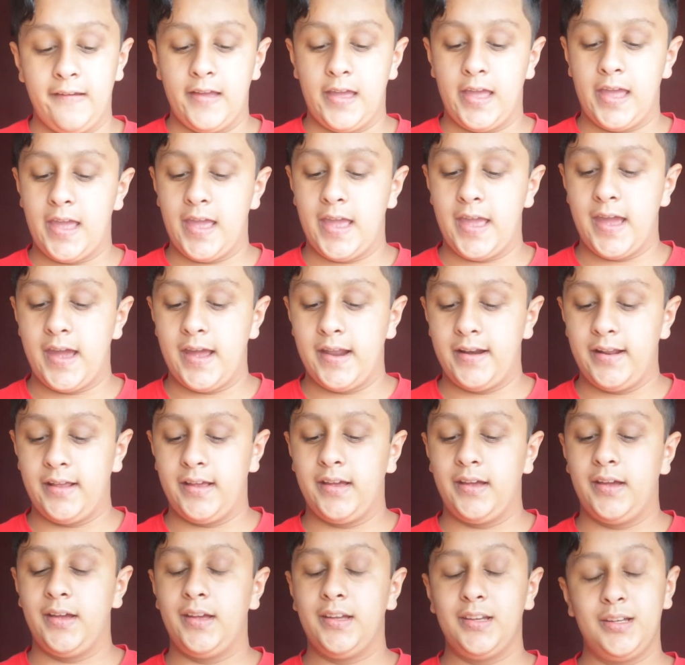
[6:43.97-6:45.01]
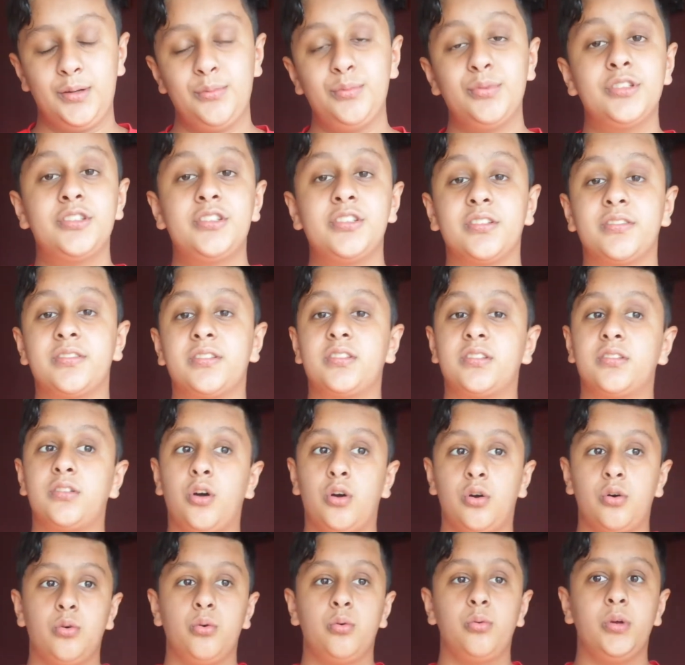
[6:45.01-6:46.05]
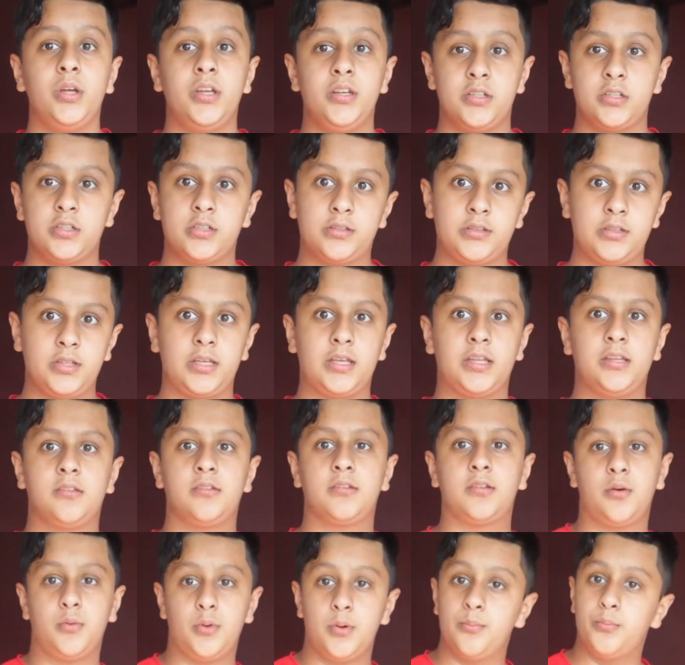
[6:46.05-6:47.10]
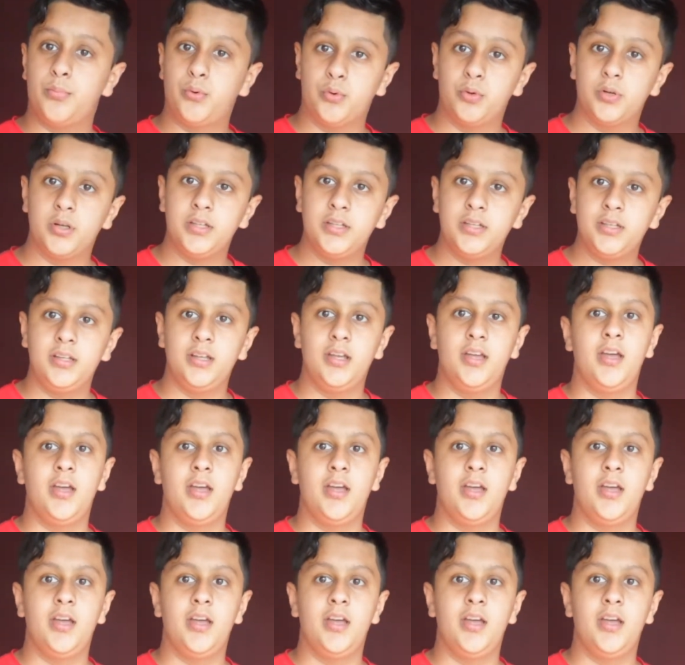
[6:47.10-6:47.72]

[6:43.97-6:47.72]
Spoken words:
and it was just so interesting and so important.